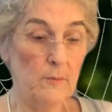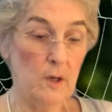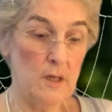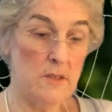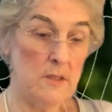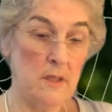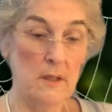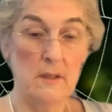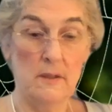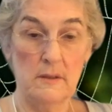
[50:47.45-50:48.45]
was
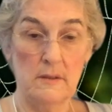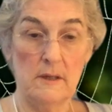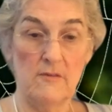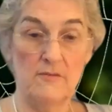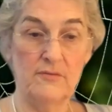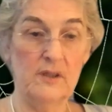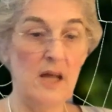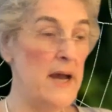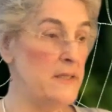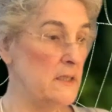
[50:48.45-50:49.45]
a
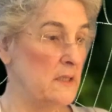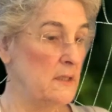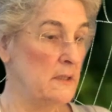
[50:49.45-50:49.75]
flat,